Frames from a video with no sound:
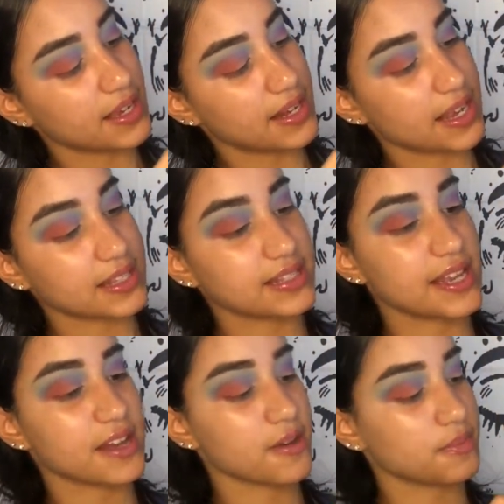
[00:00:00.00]
like
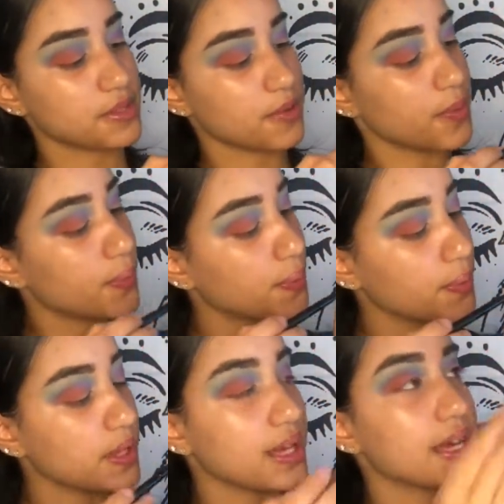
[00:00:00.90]
take up some
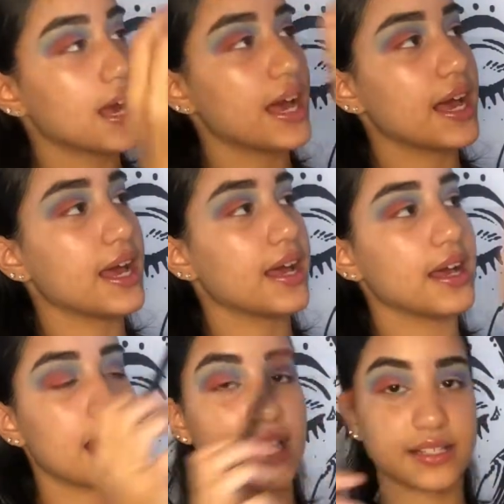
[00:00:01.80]

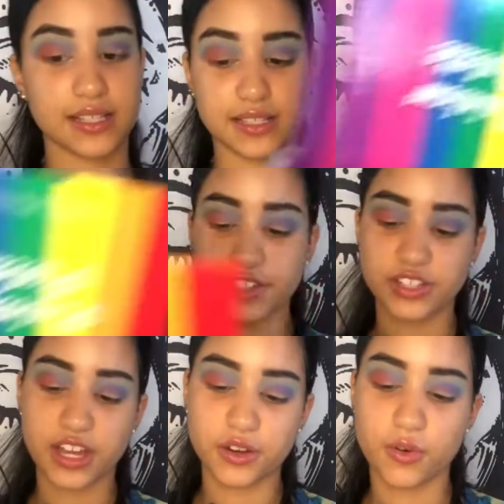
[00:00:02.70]
excess
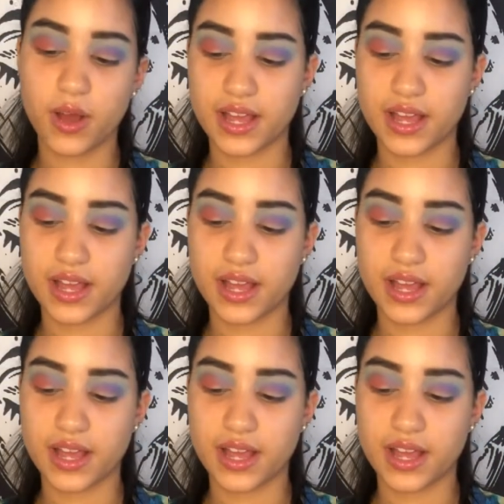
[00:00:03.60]
eyeshadow.